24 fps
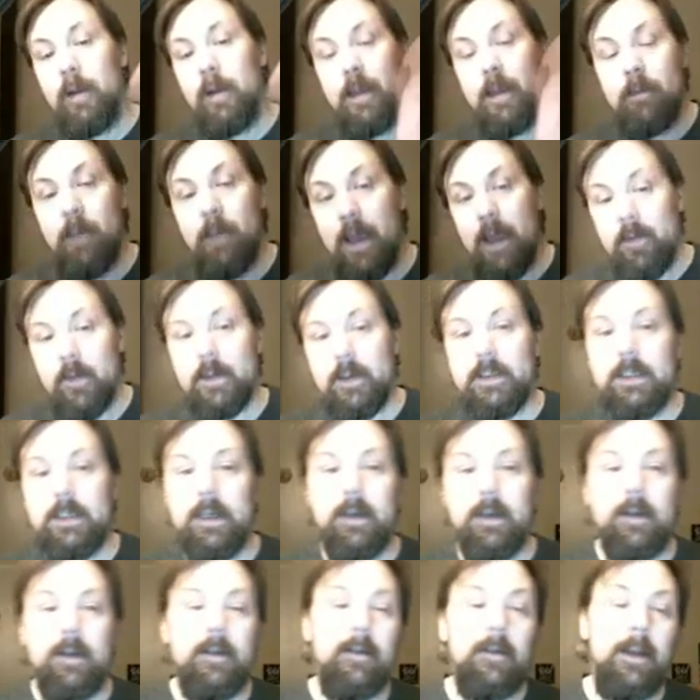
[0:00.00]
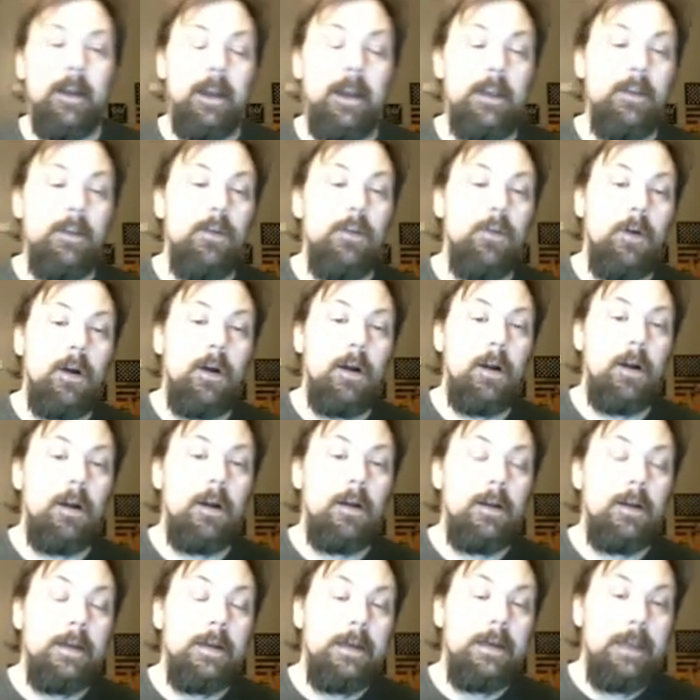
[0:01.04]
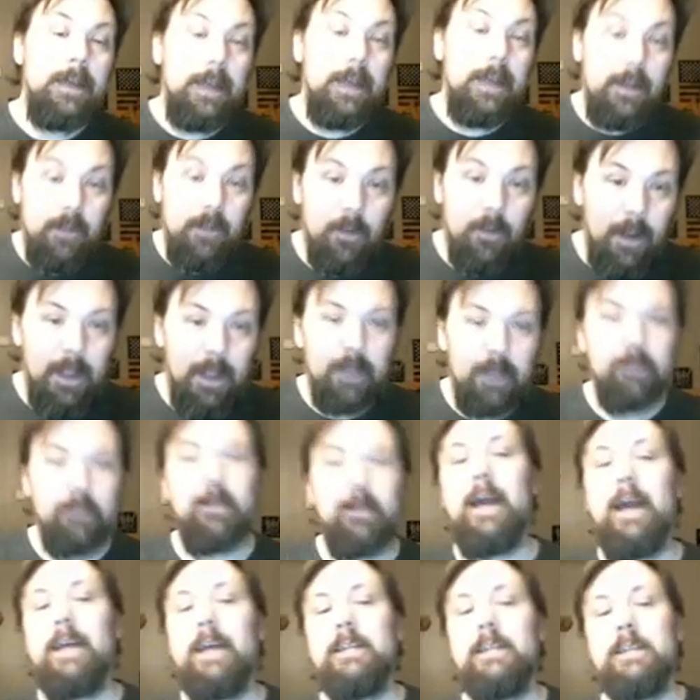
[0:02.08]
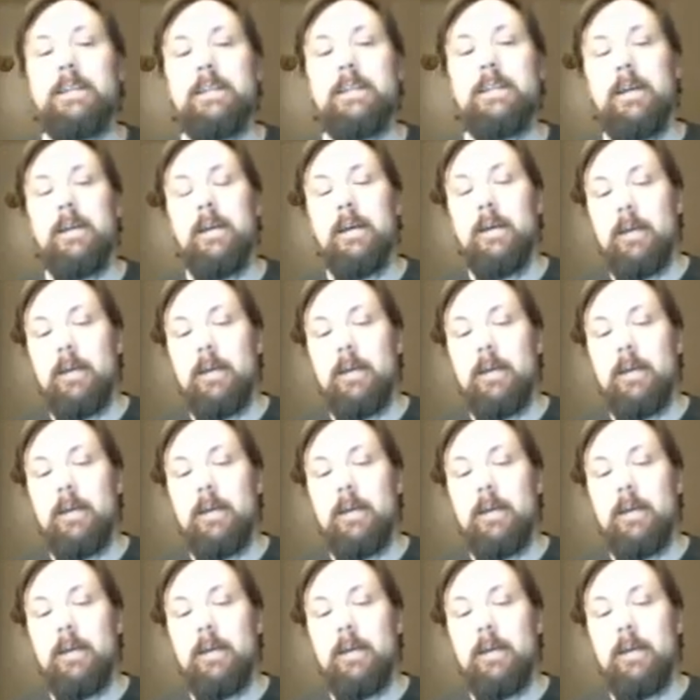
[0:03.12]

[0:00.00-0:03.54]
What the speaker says: in MathXL and you are in the right class,